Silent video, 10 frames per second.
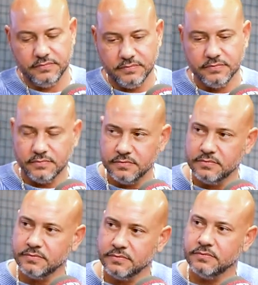
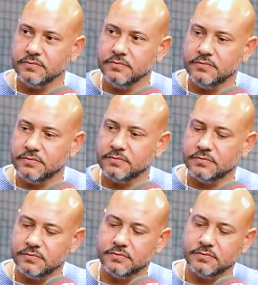
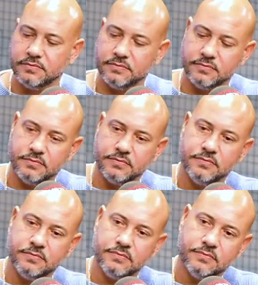
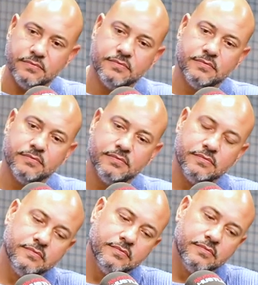
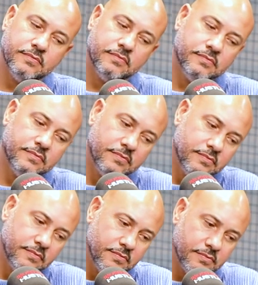
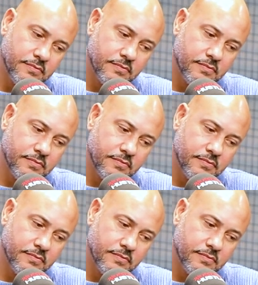(silent)